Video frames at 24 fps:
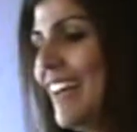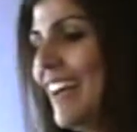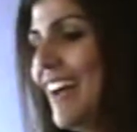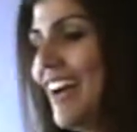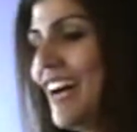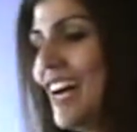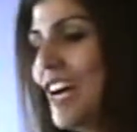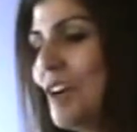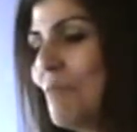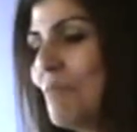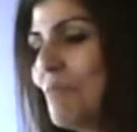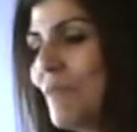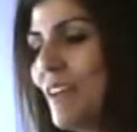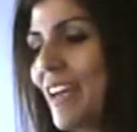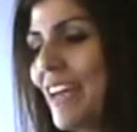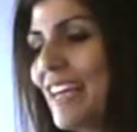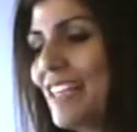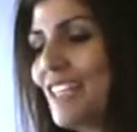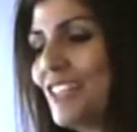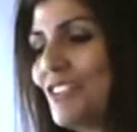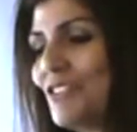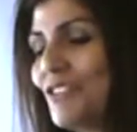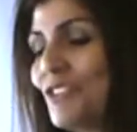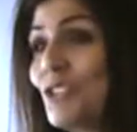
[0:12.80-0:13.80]

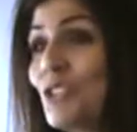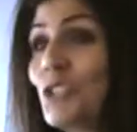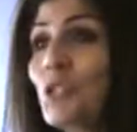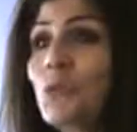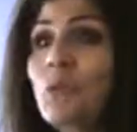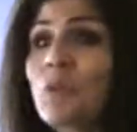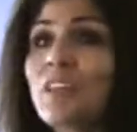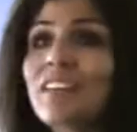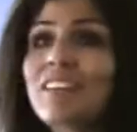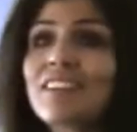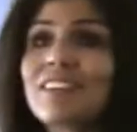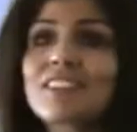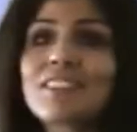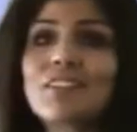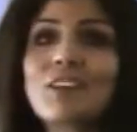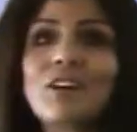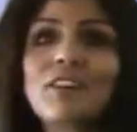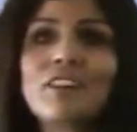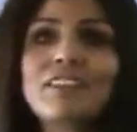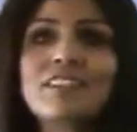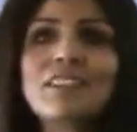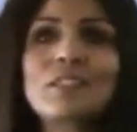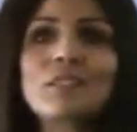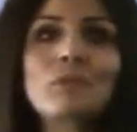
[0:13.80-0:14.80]
and to doing this
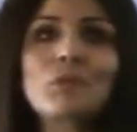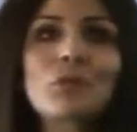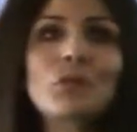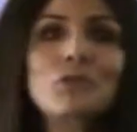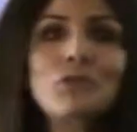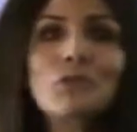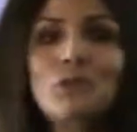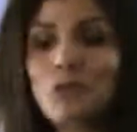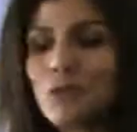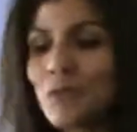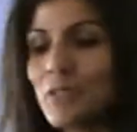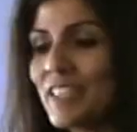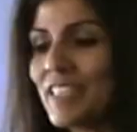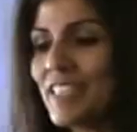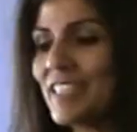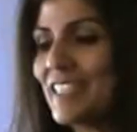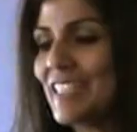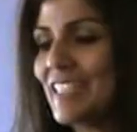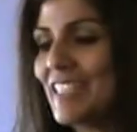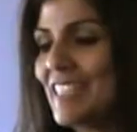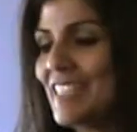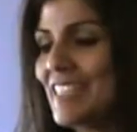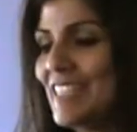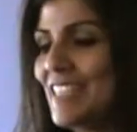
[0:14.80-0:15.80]
on this beautiful
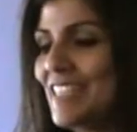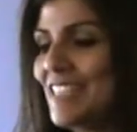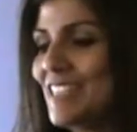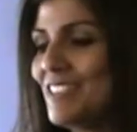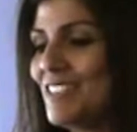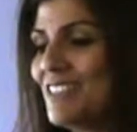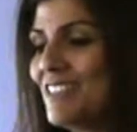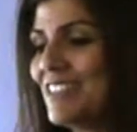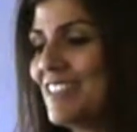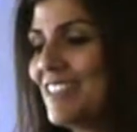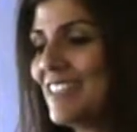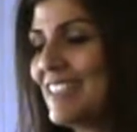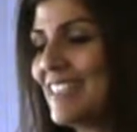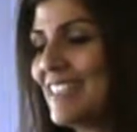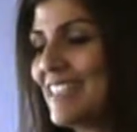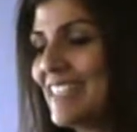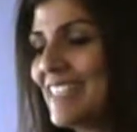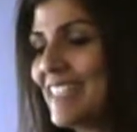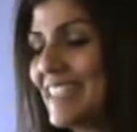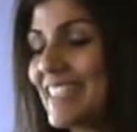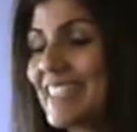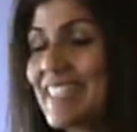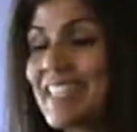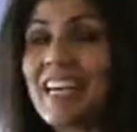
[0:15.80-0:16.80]
Sydney
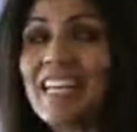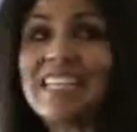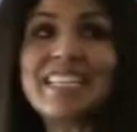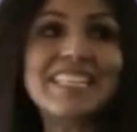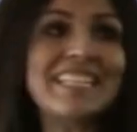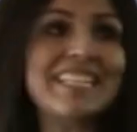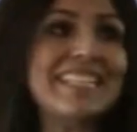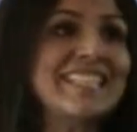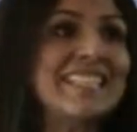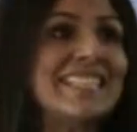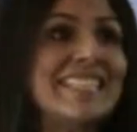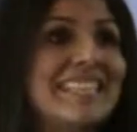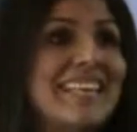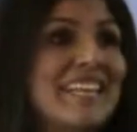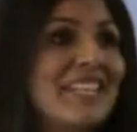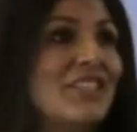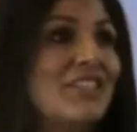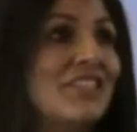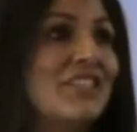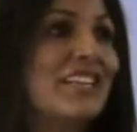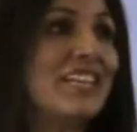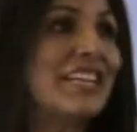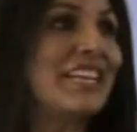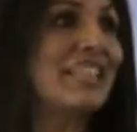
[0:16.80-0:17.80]
sunny
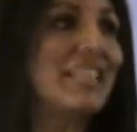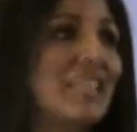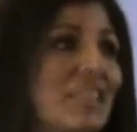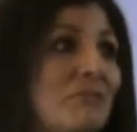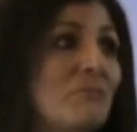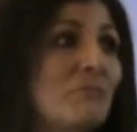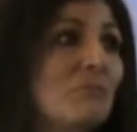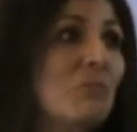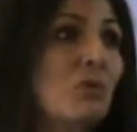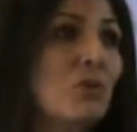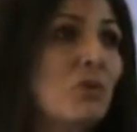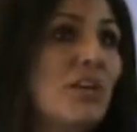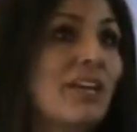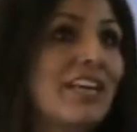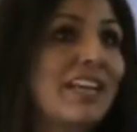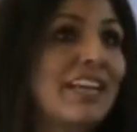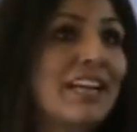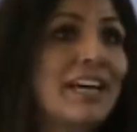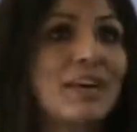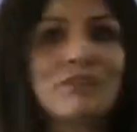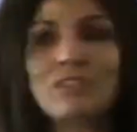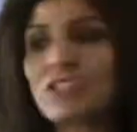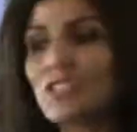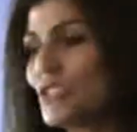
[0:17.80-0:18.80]
Saturday morning,
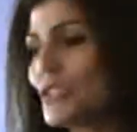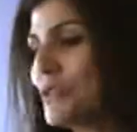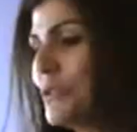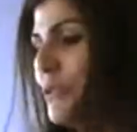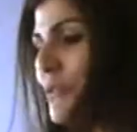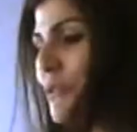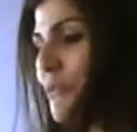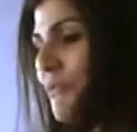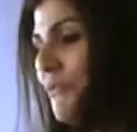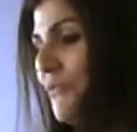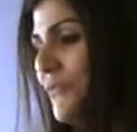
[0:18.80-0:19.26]
afternoon.